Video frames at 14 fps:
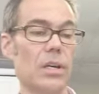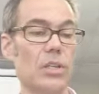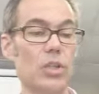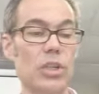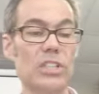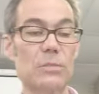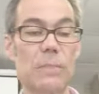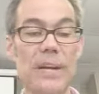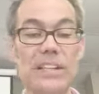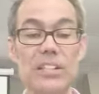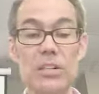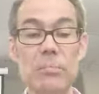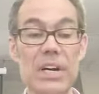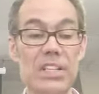You
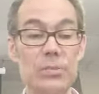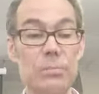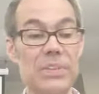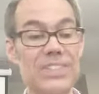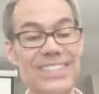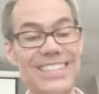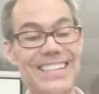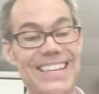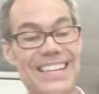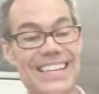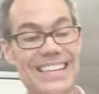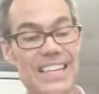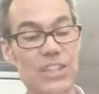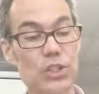expected much, but
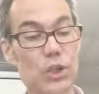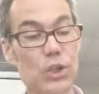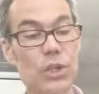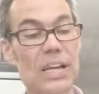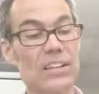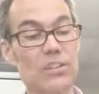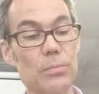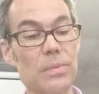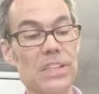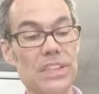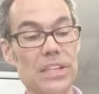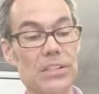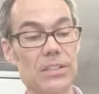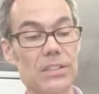see, it turned out to be
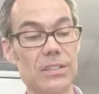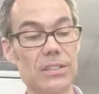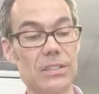little.